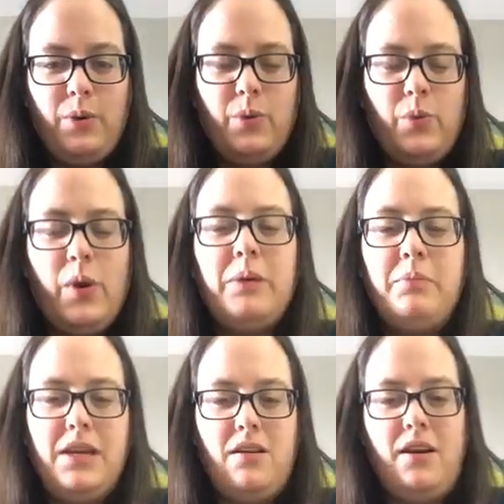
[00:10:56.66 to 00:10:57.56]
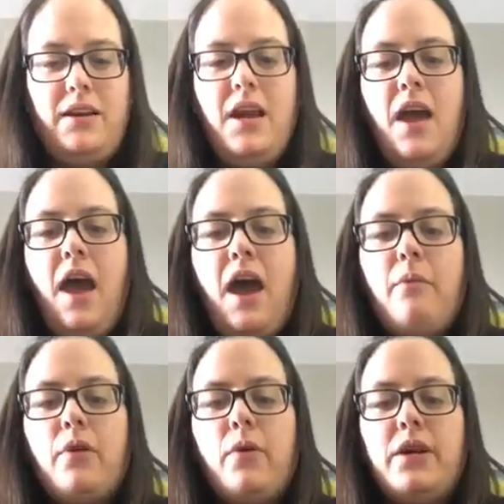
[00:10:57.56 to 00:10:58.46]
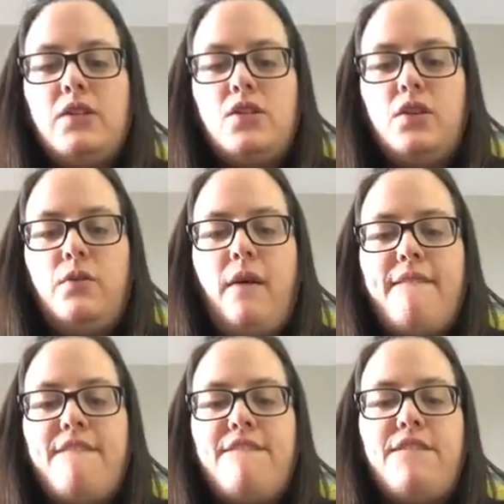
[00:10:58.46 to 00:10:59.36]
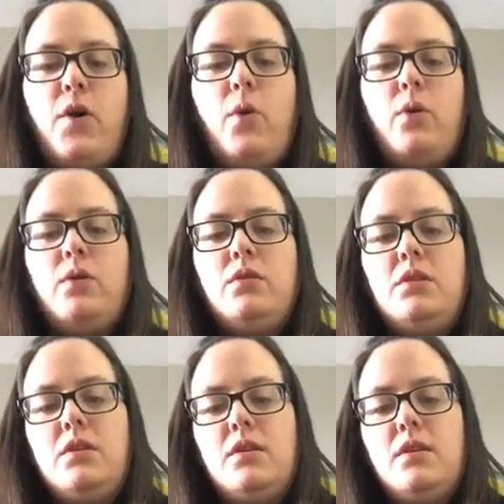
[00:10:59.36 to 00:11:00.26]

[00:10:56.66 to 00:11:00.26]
One bead on, and we're going to fold